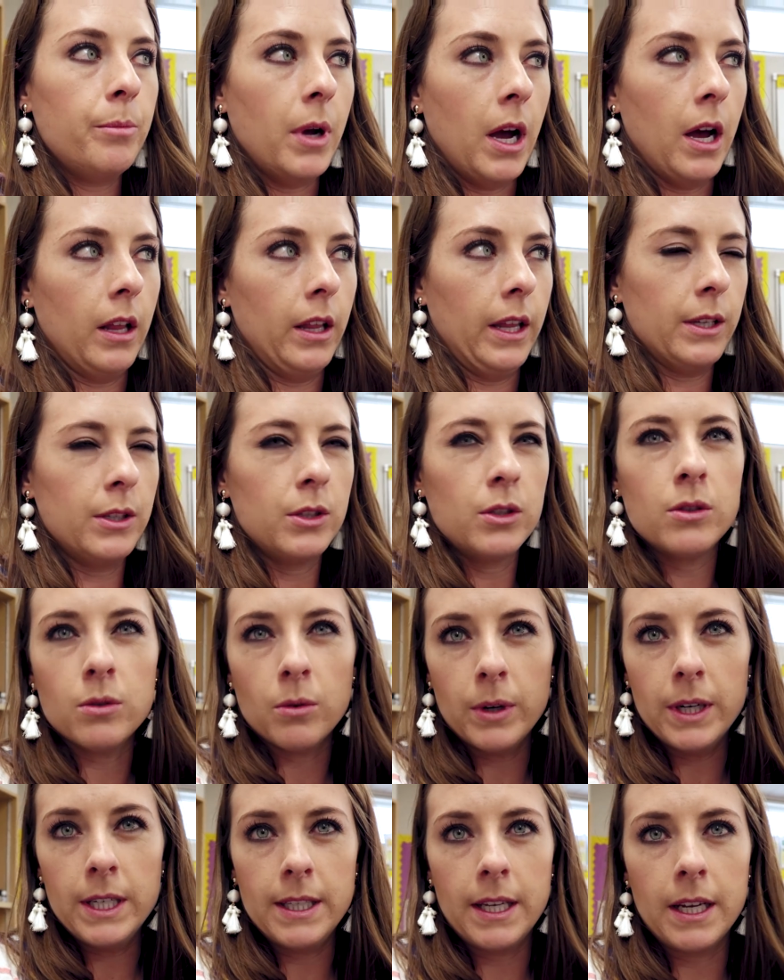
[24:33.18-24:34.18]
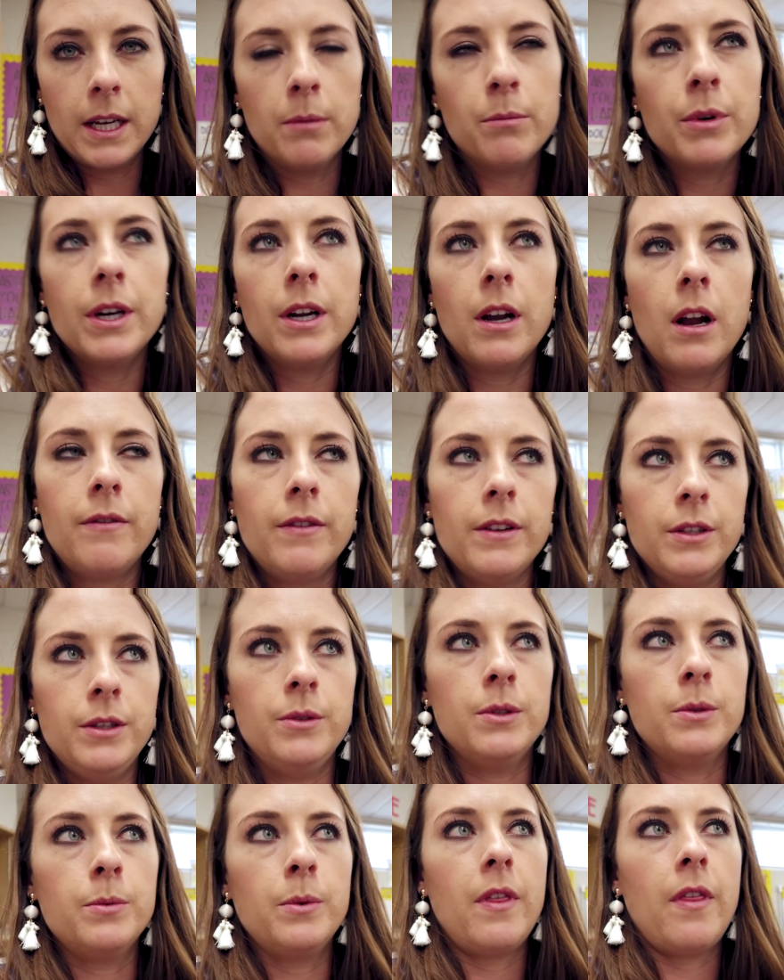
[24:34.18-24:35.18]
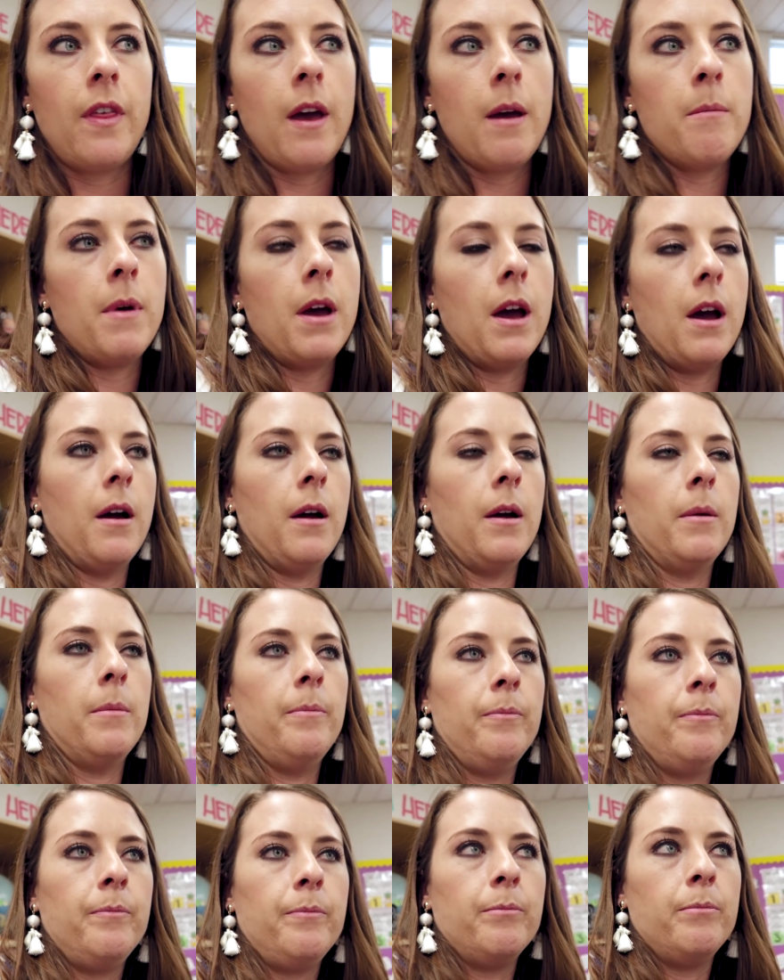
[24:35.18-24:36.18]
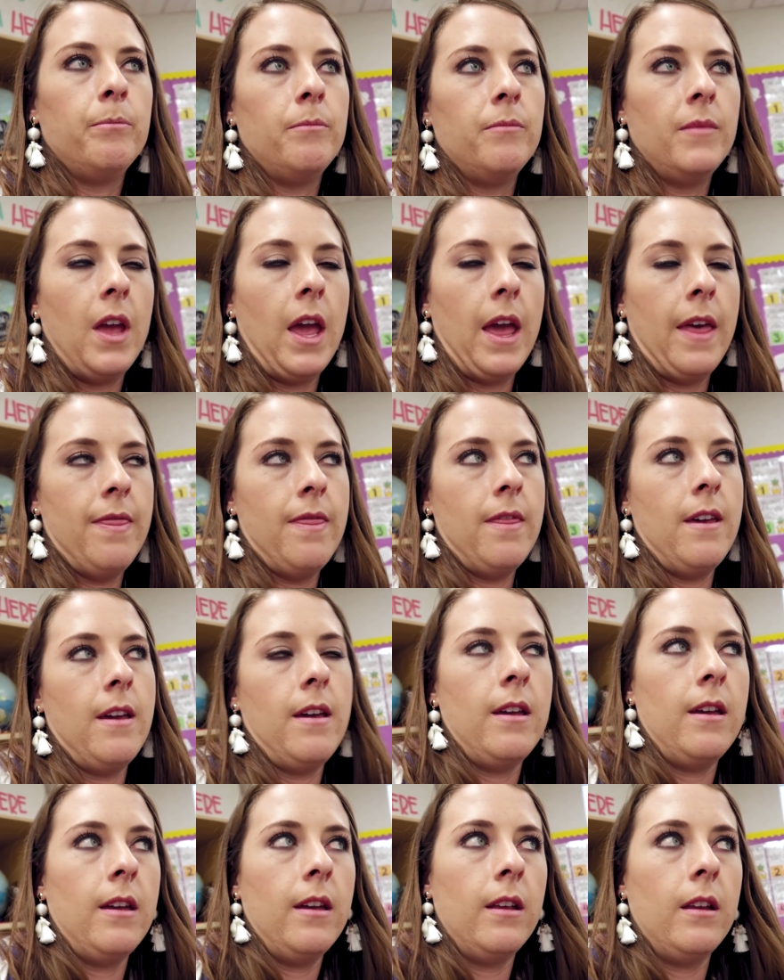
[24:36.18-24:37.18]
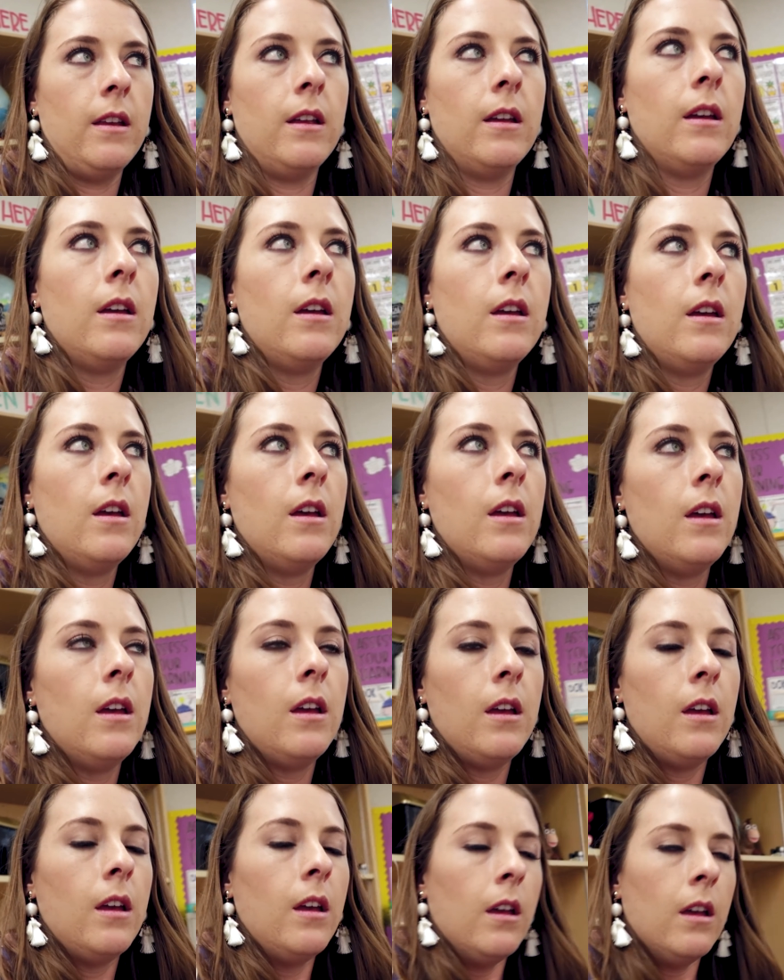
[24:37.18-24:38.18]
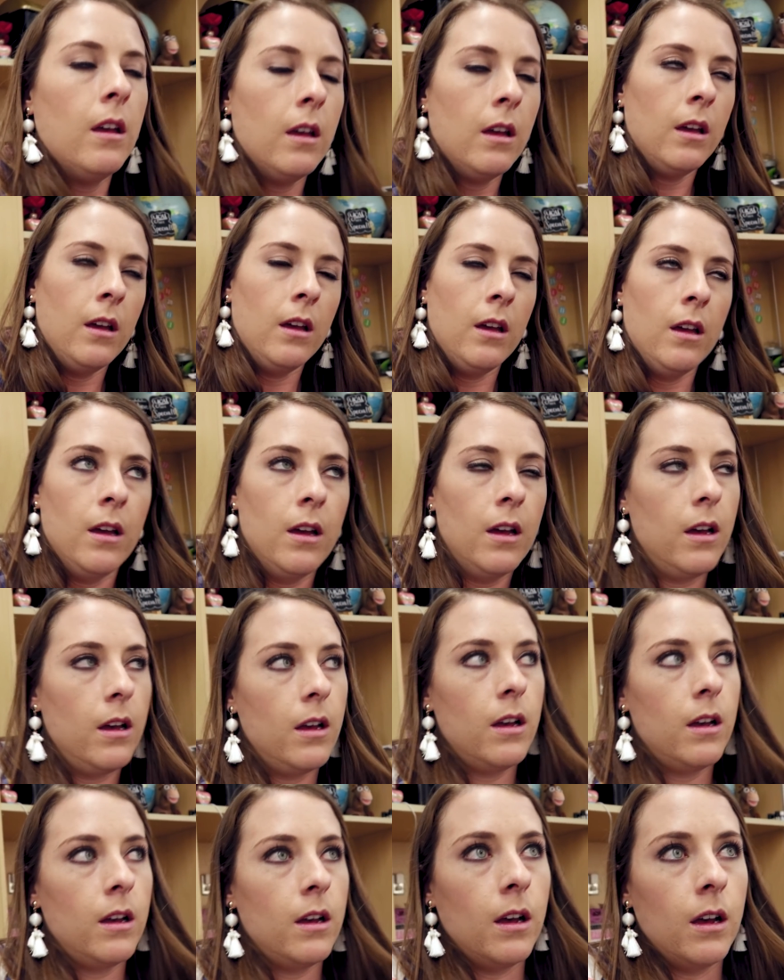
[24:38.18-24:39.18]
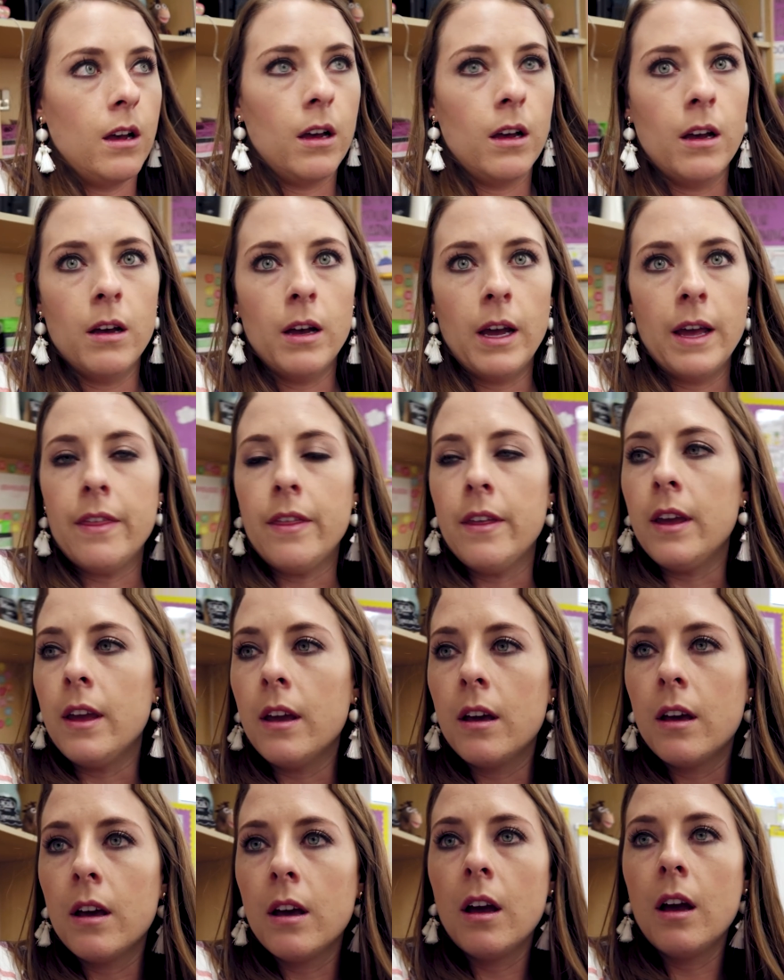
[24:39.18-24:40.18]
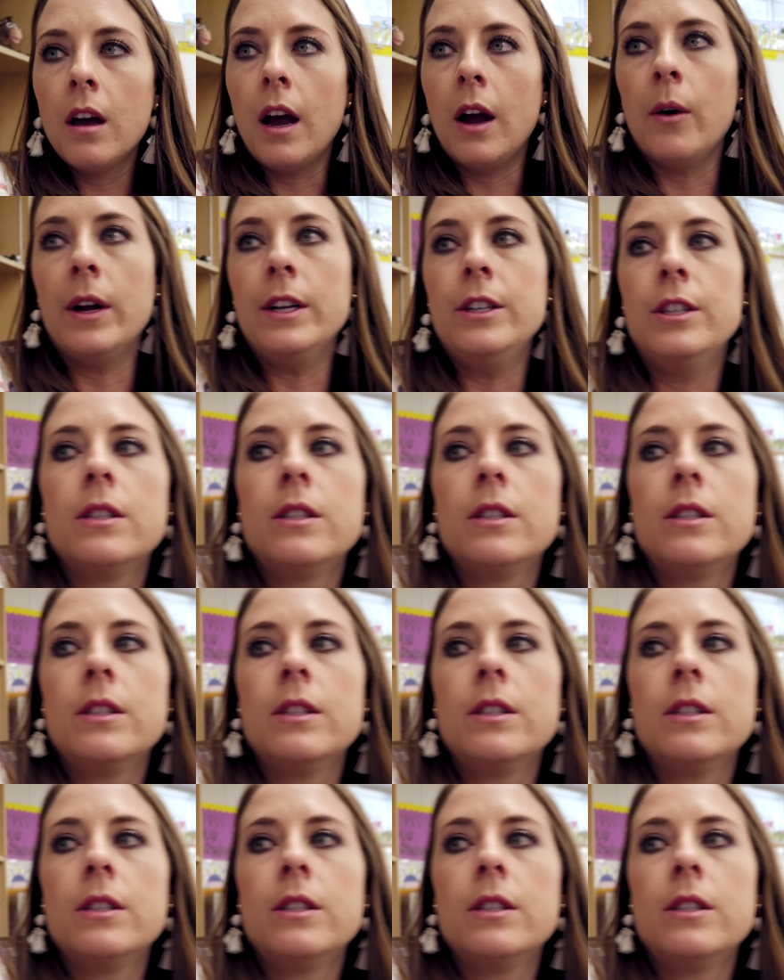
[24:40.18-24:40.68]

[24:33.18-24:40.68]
uh, like stories I can print off and use with them. Um, and then uh, I think, or oh, I